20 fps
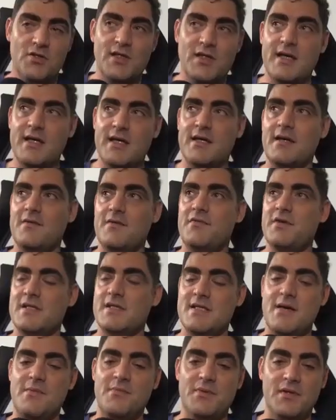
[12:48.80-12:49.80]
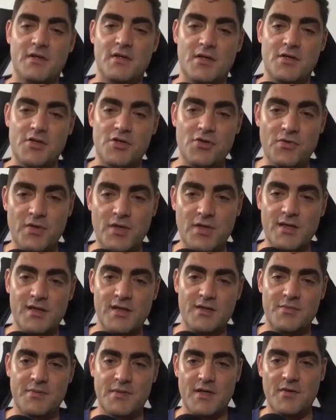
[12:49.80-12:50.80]
like, for example,
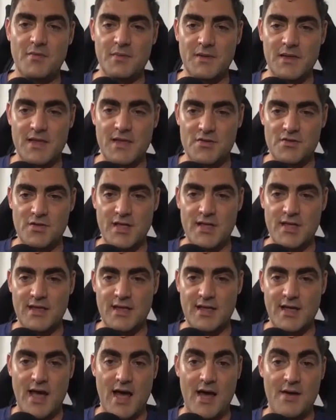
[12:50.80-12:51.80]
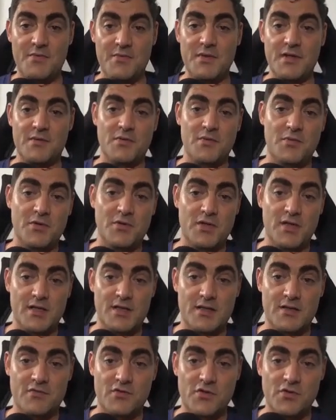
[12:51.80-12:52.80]
nuclear power plants, right? Like I'm a big
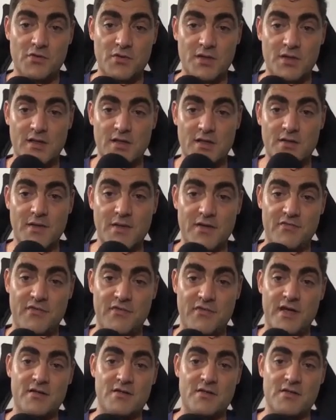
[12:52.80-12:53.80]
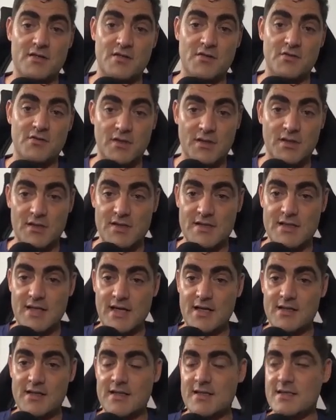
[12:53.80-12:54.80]
proponent of nuclear. My father's a nuclear
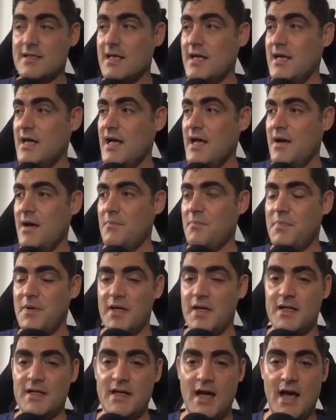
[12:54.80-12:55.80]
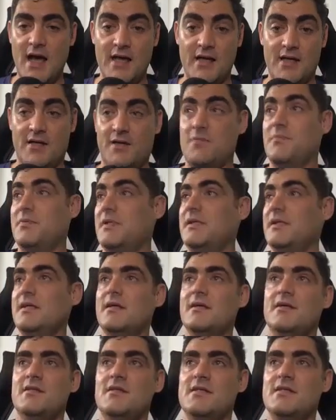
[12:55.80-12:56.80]
scientist, but I completely
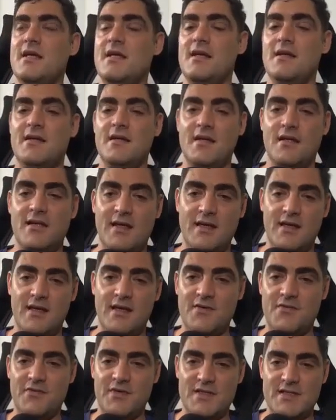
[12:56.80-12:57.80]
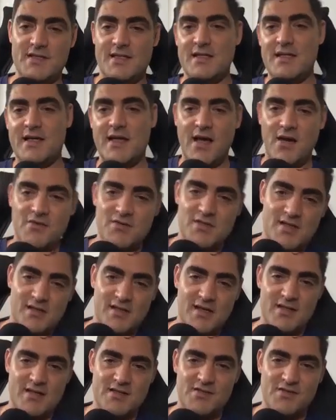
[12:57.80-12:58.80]
understand like if a city council
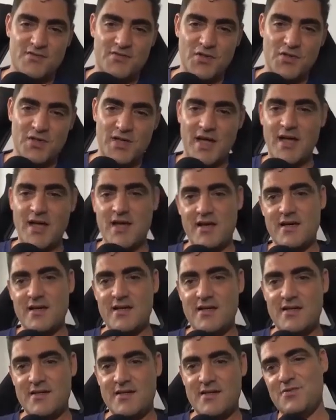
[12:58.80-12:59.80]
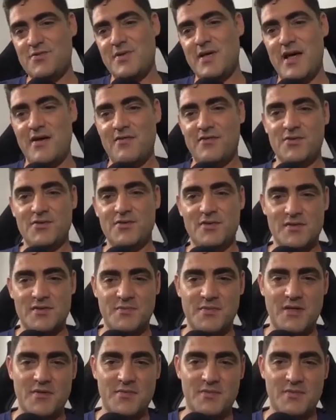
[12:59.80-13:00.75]
has to vote, hey, do we have a nuclear power